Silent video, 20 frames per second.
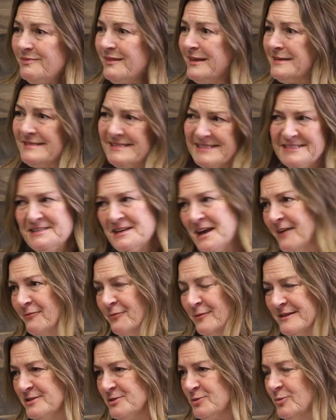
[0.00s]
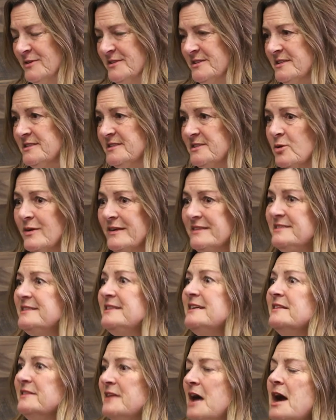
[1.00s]
didn't have resources. So I see
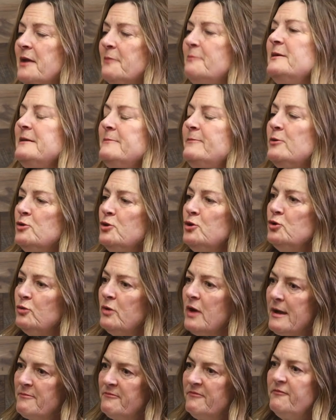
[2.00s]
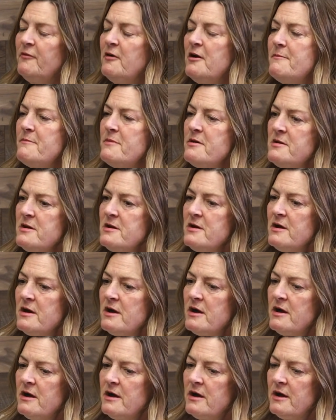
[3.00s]
a lot of people who come from
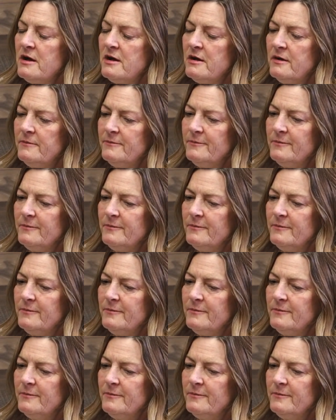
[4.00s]
a